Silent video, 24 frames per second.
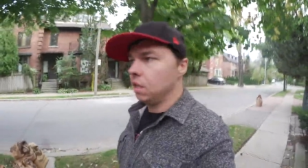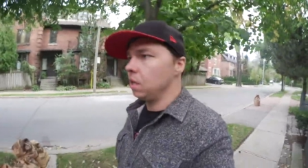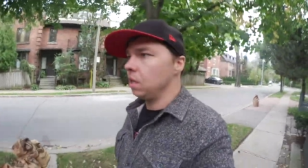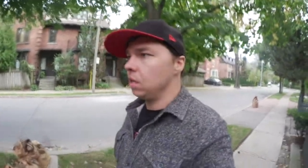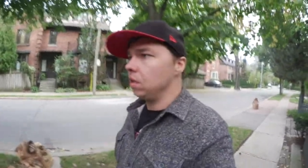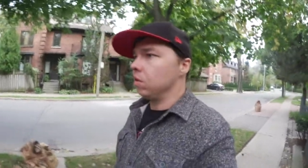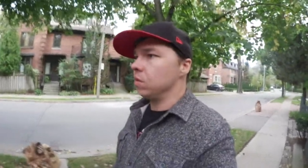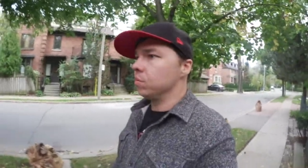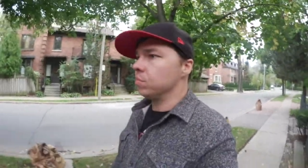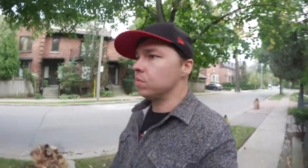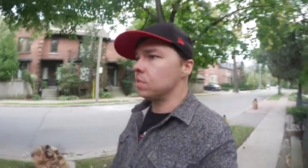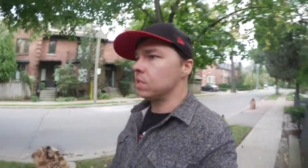You
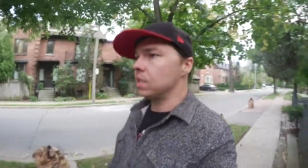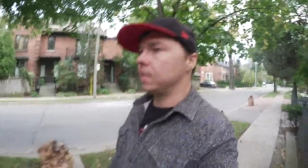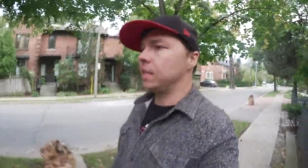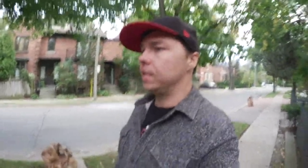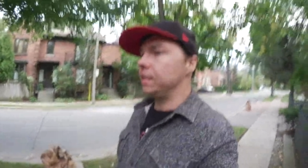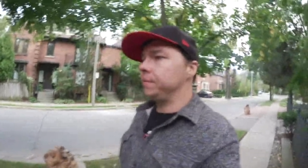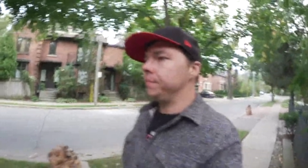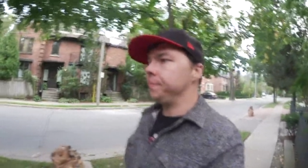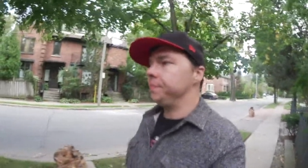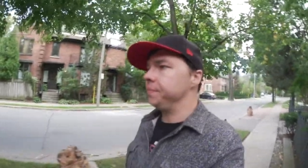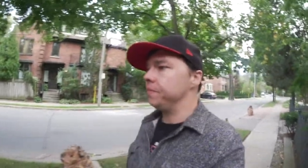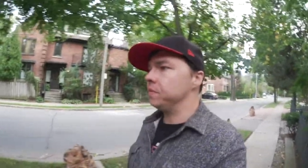know what I'm
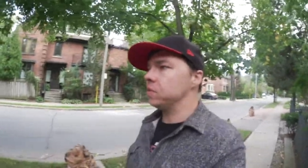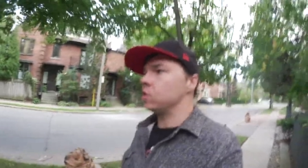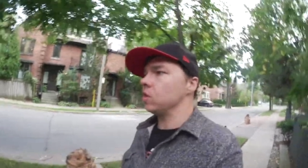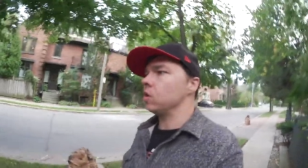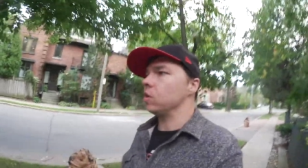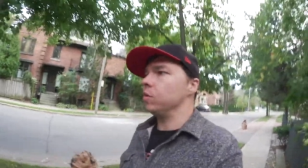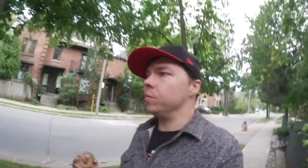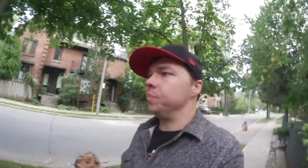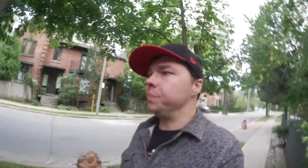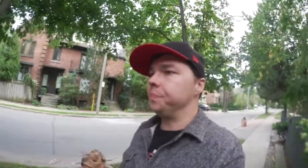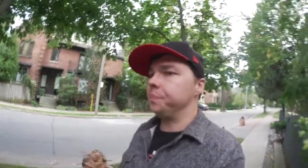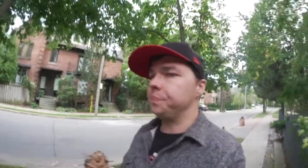saying?
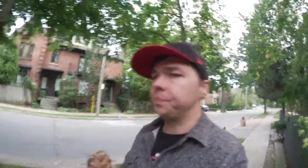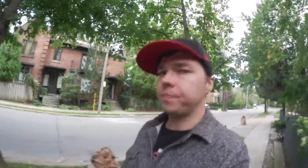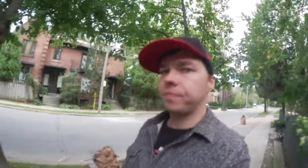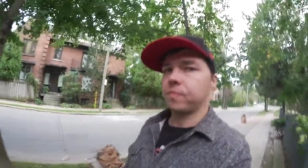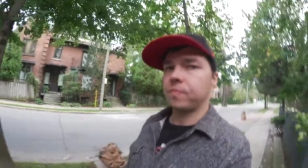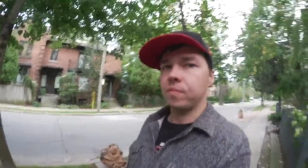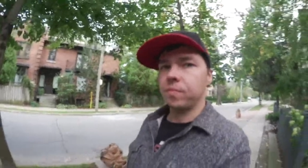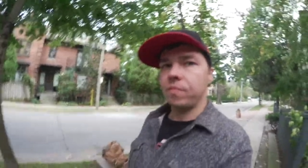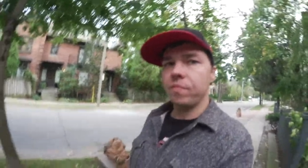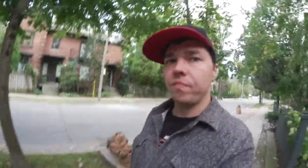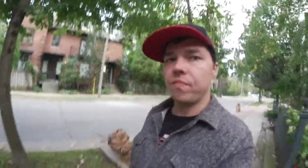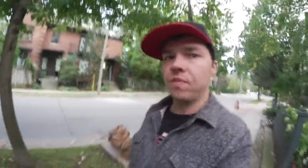So
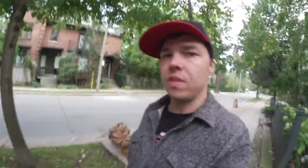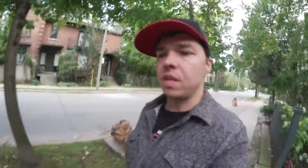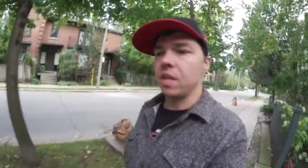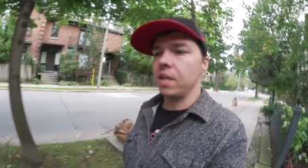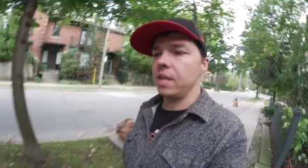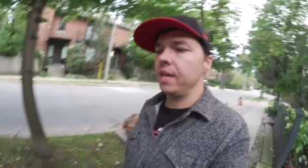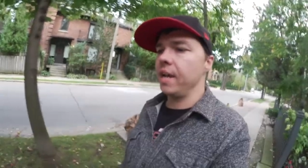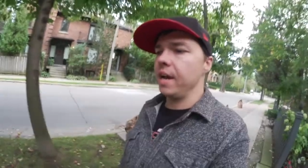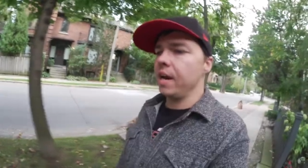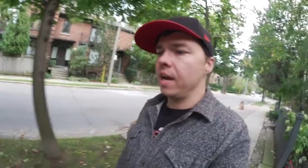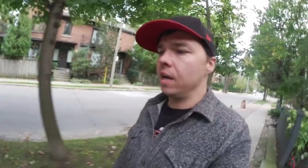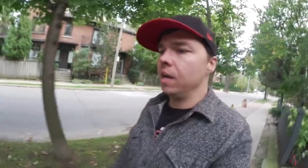
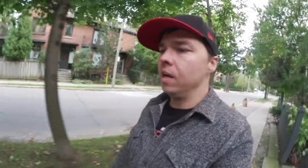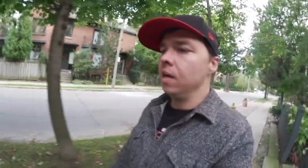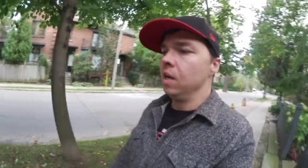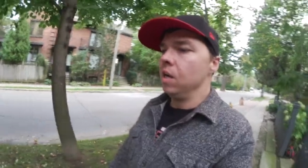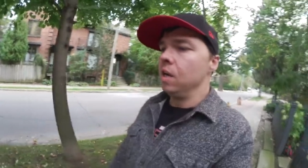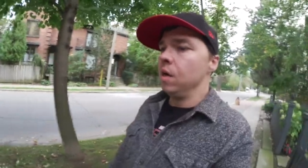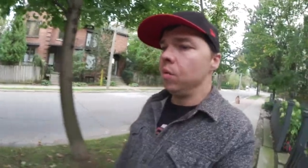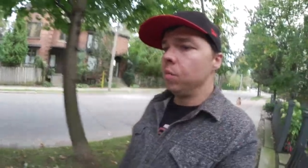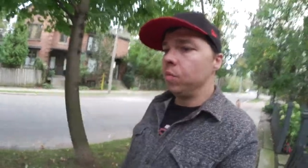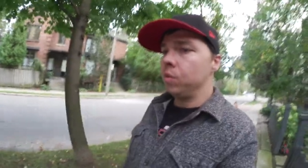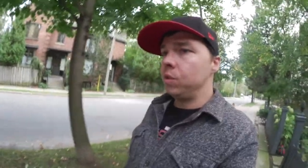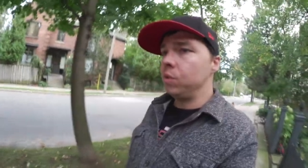yeah,
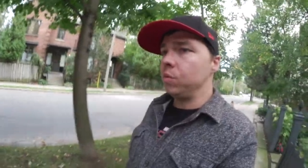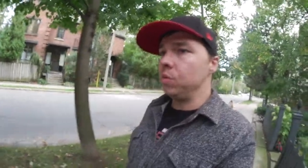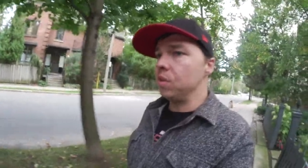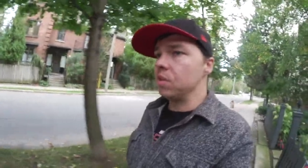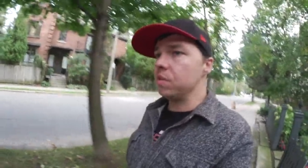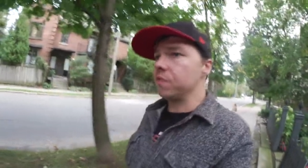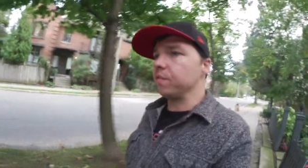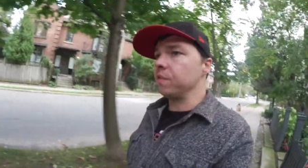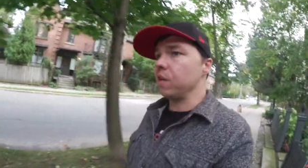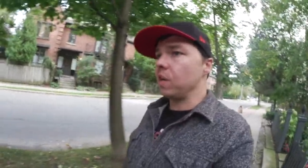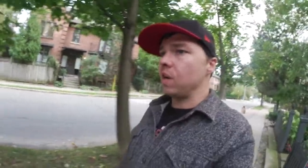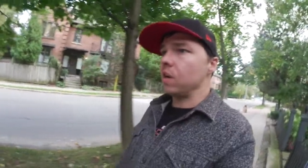we're doing
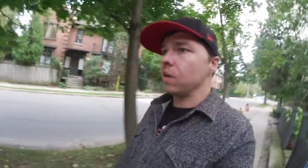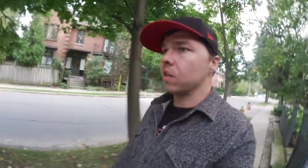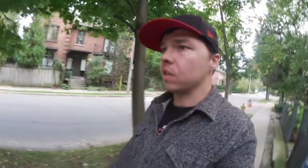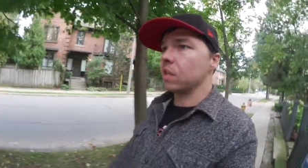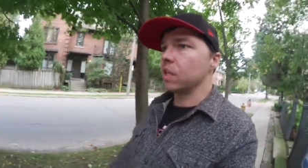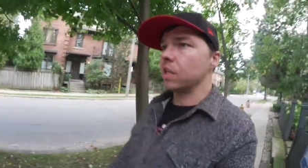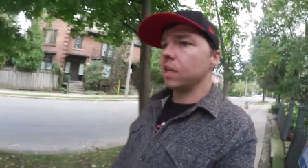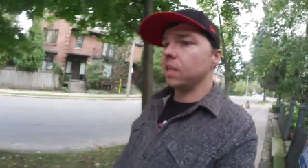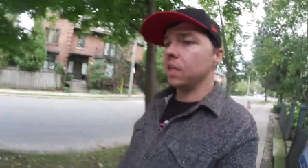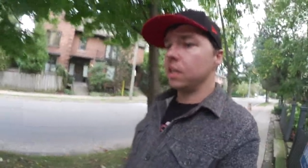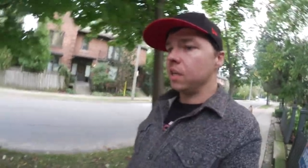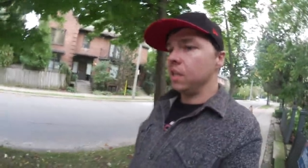this vlog
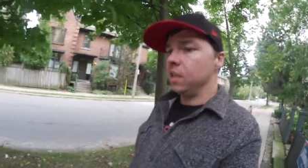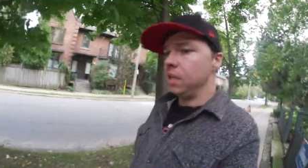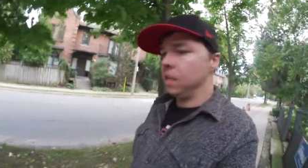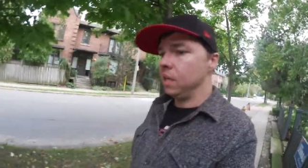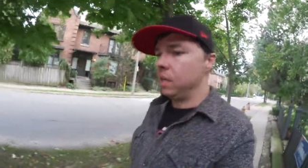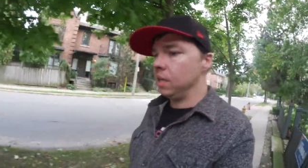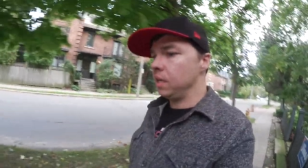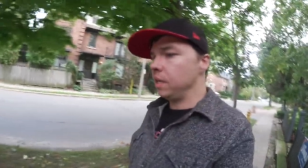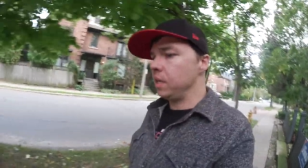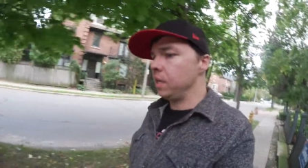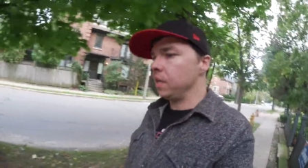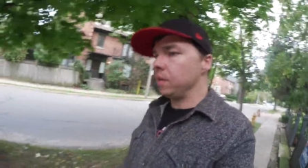thing
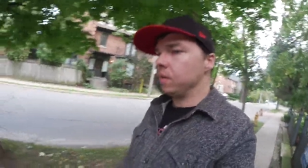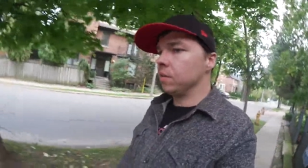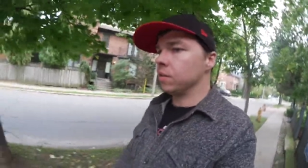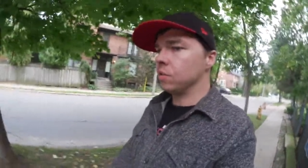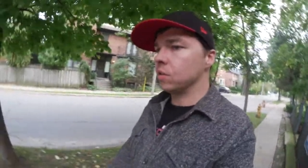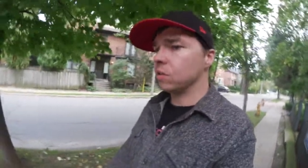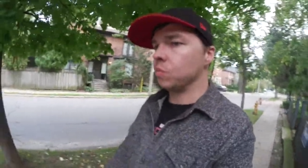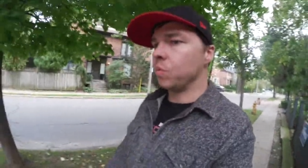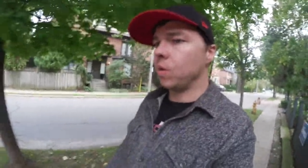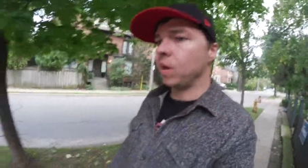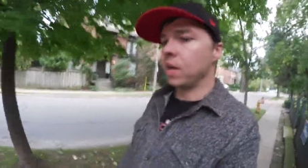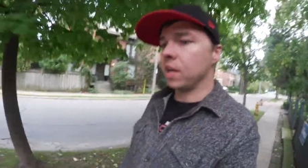here,
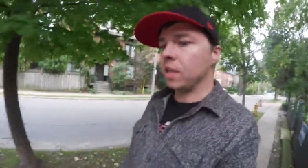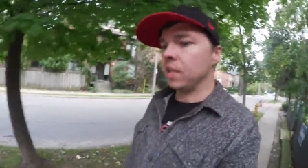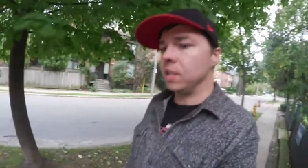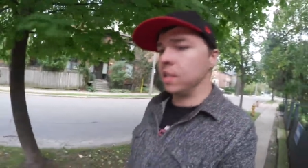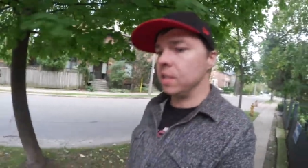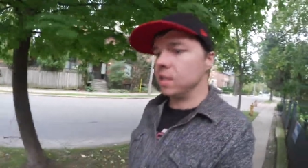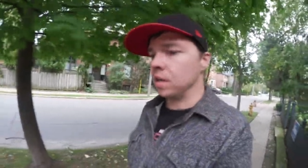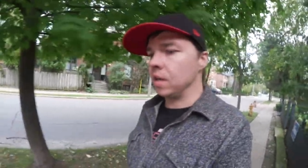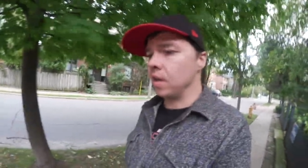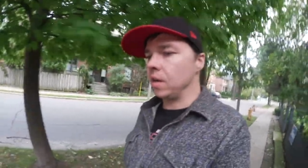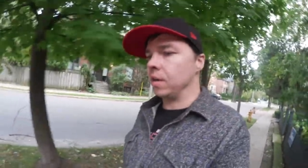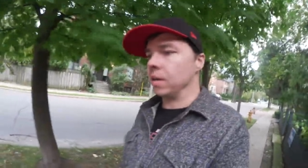just walking the
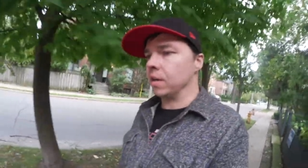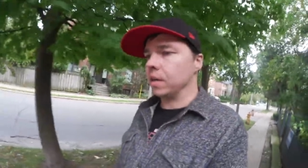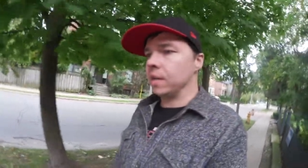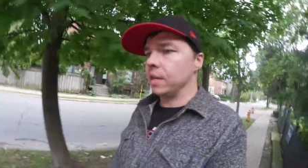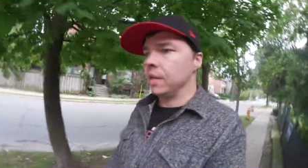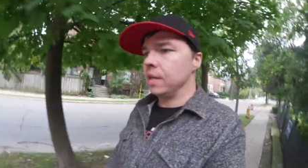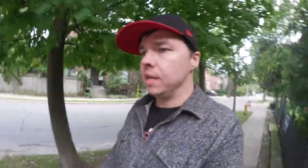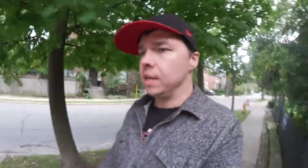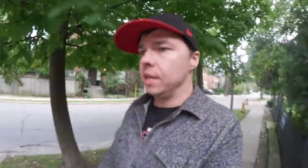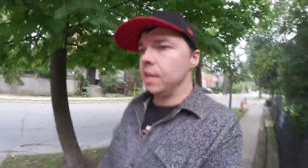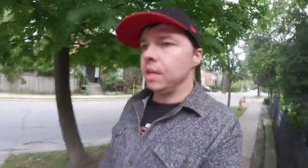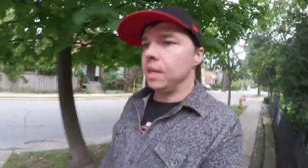dog.
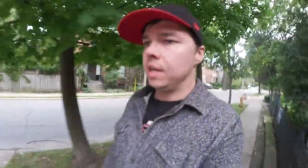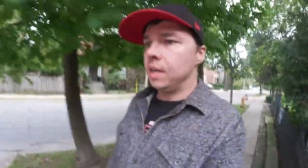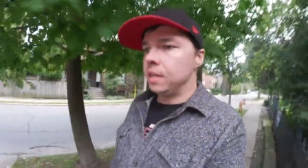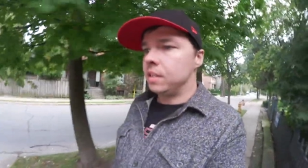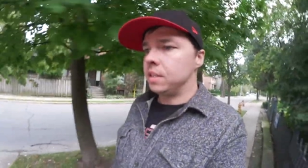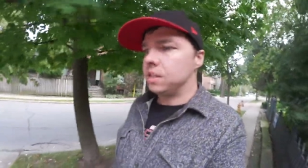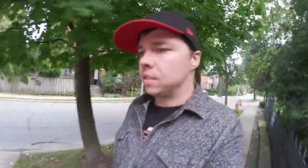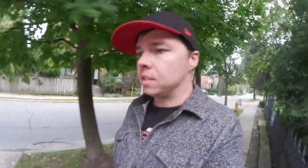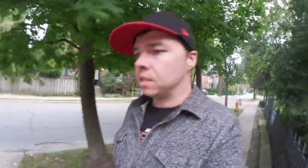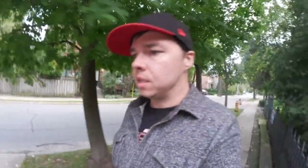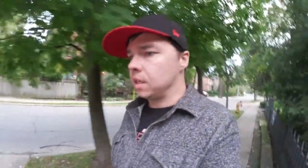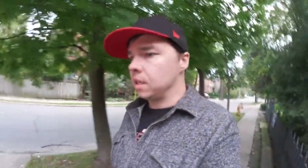
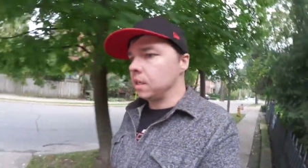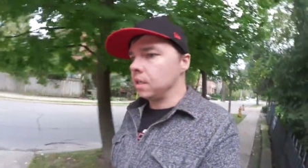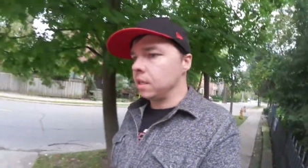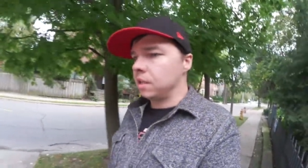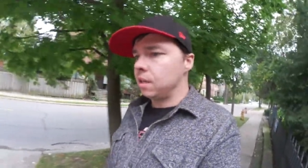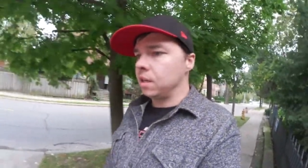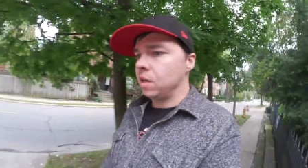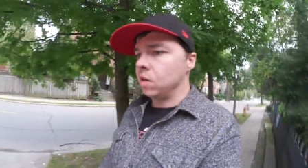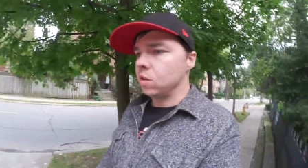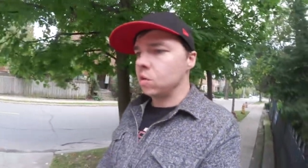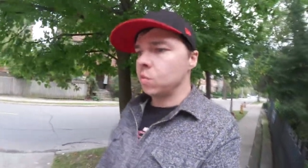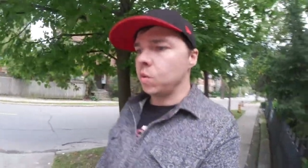It's,
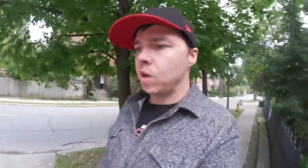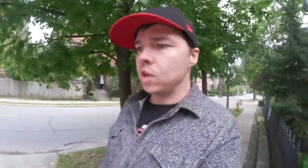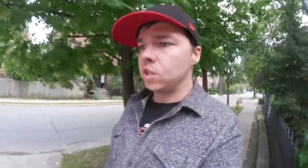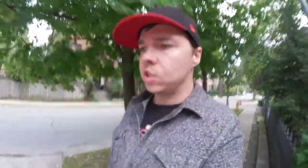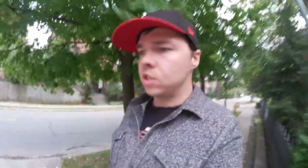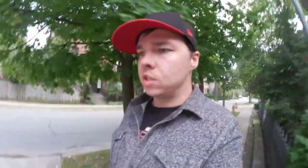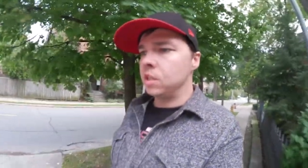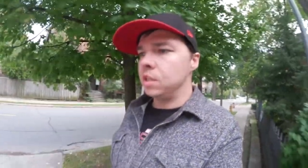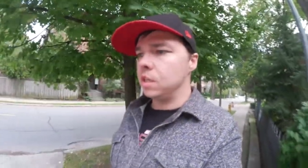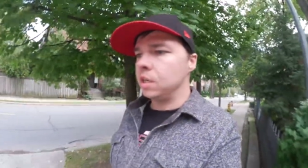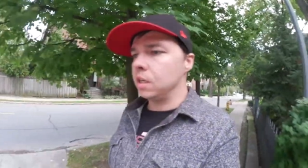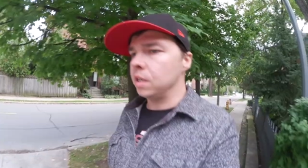you know, I was
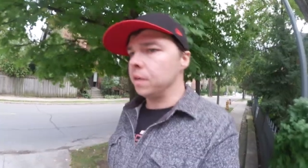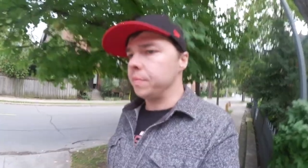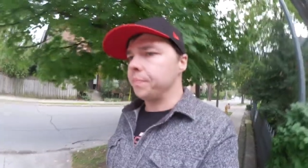watching...